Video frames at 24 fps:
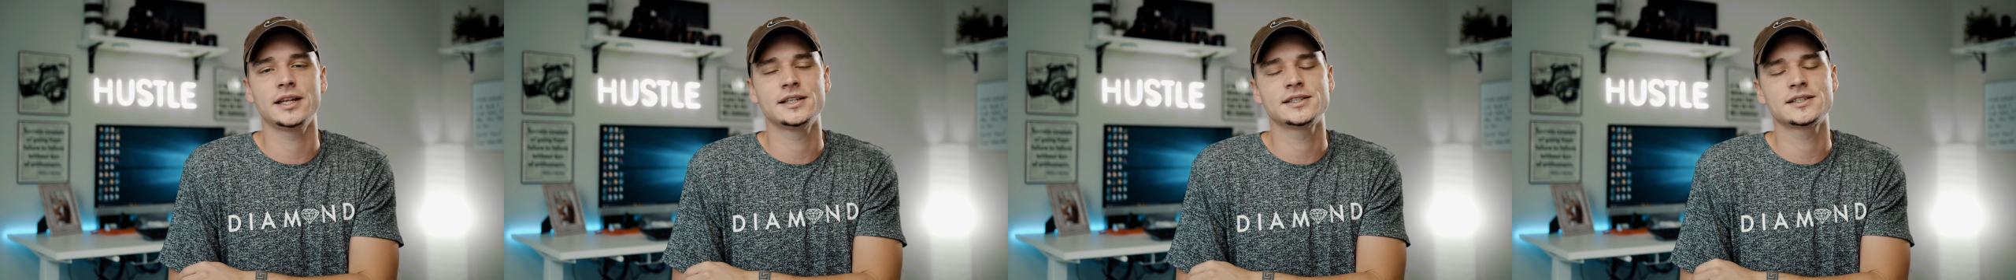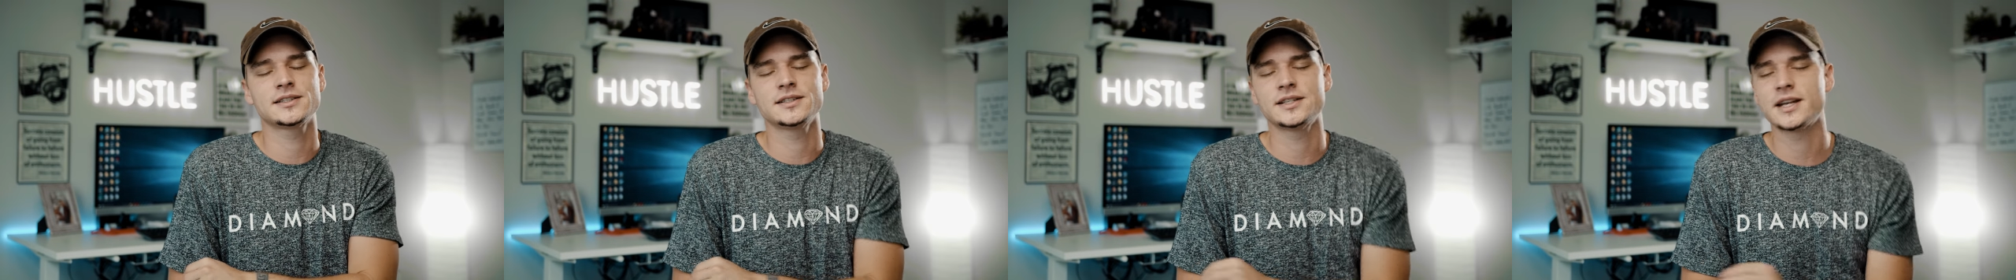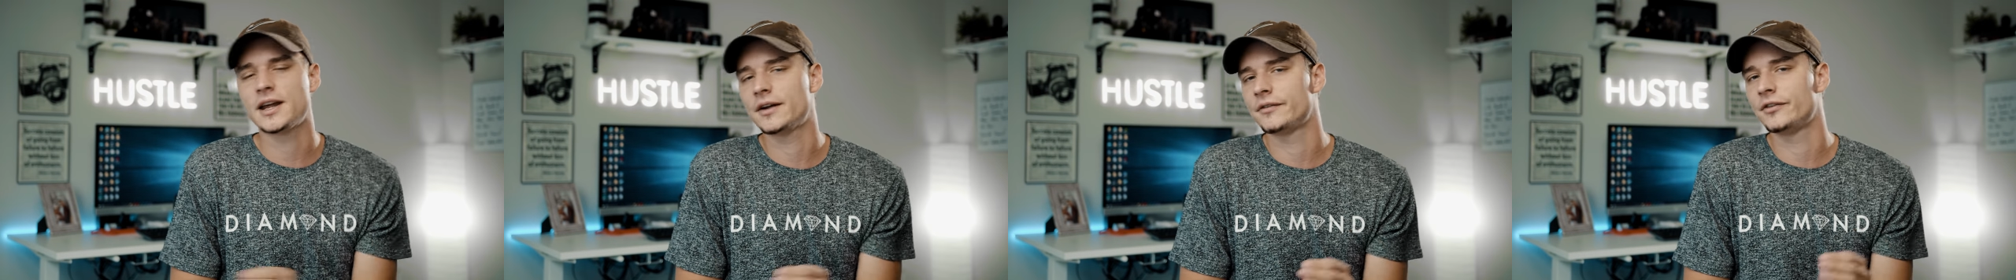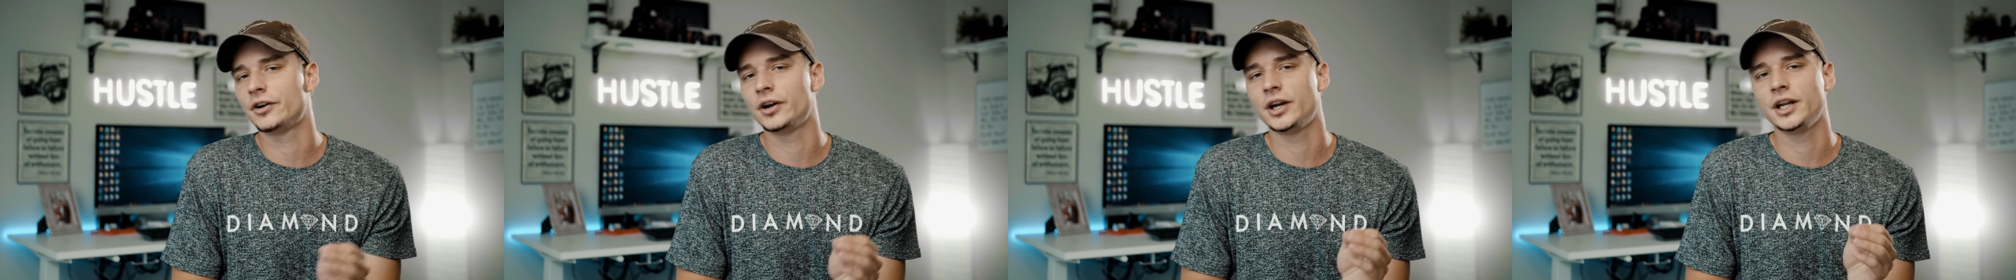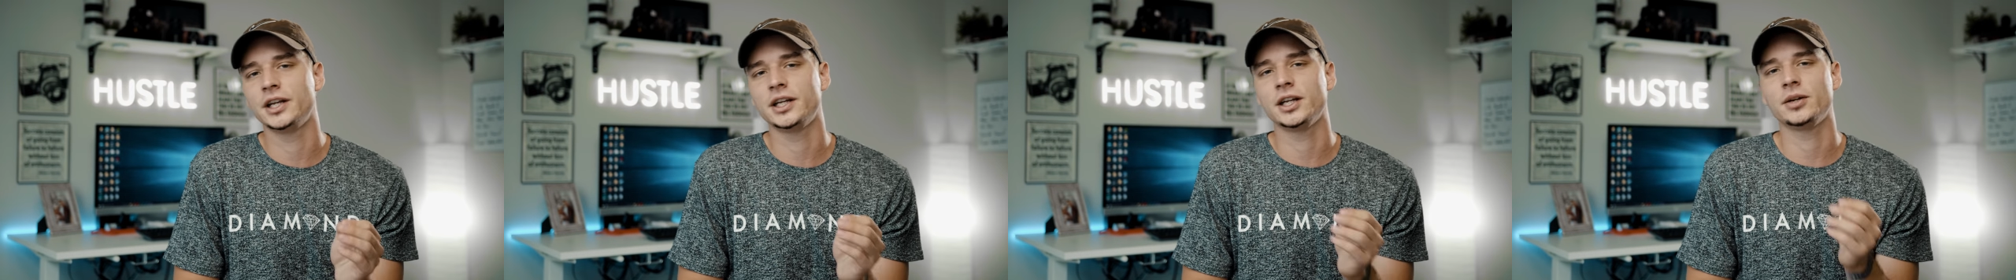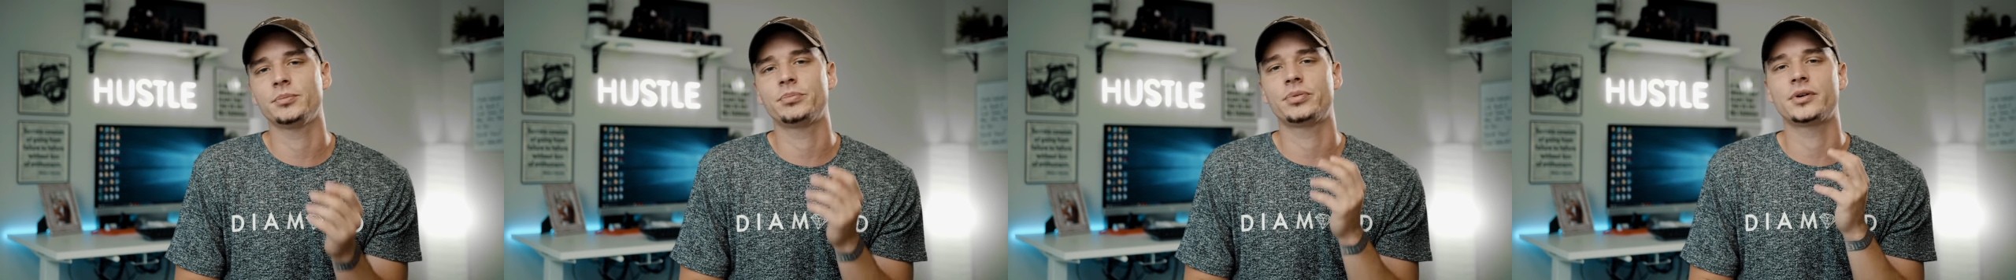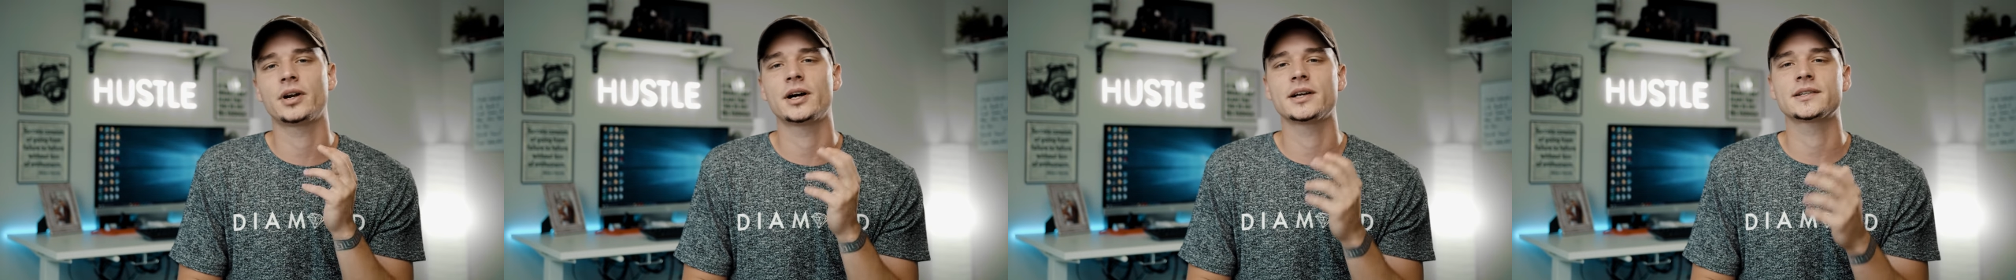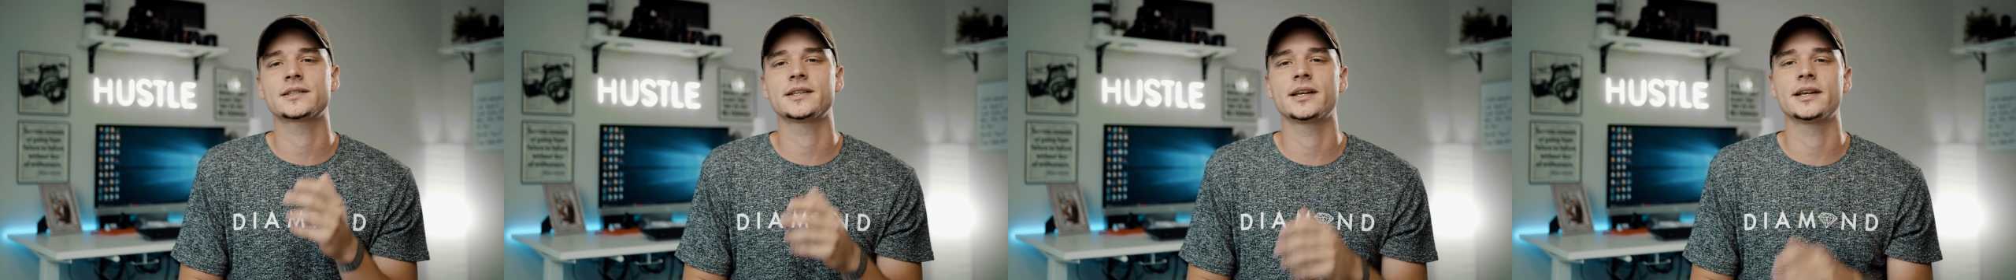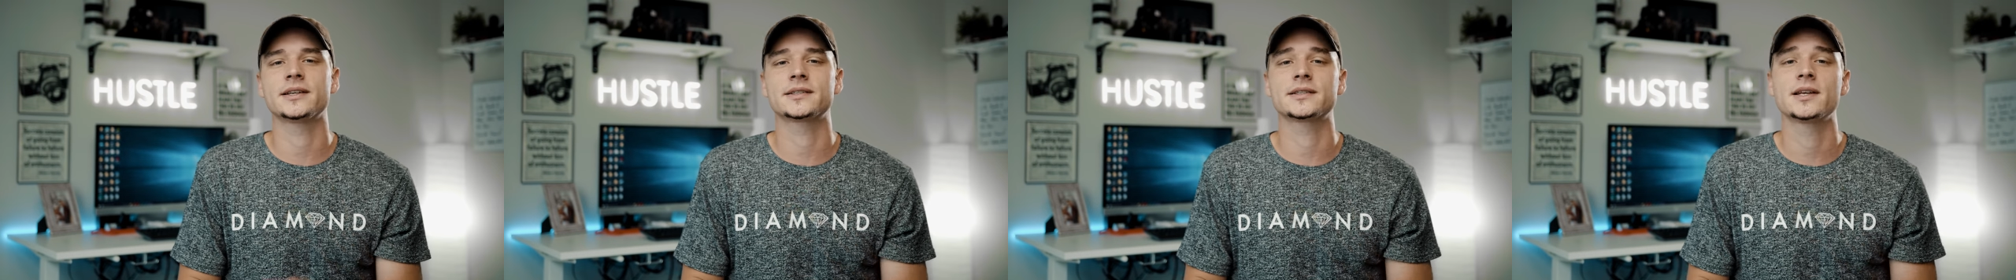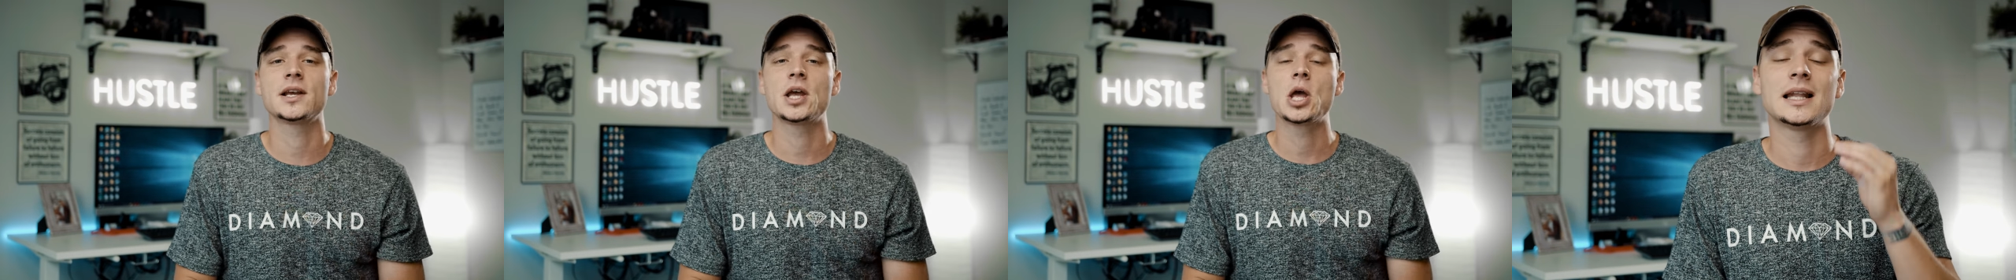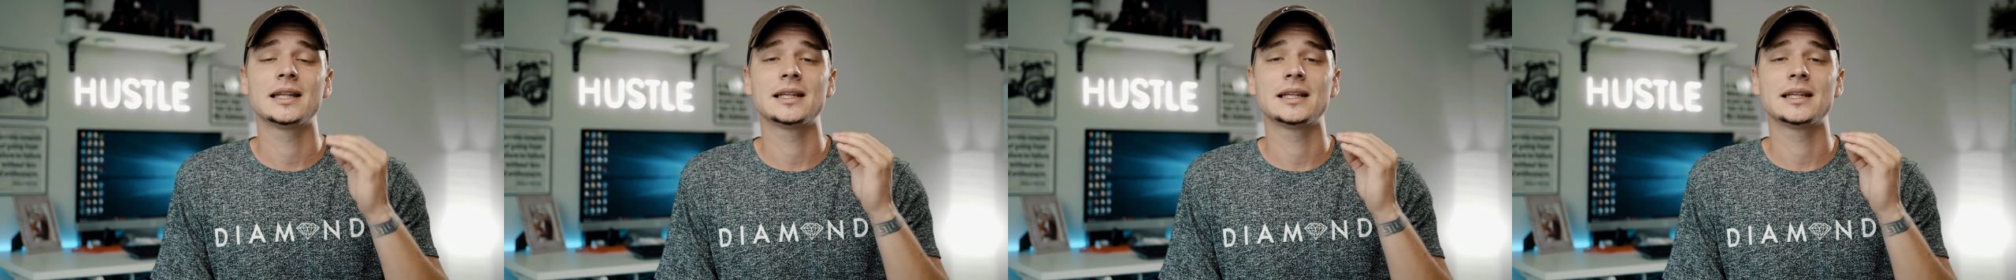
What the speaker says: It's a never ending process.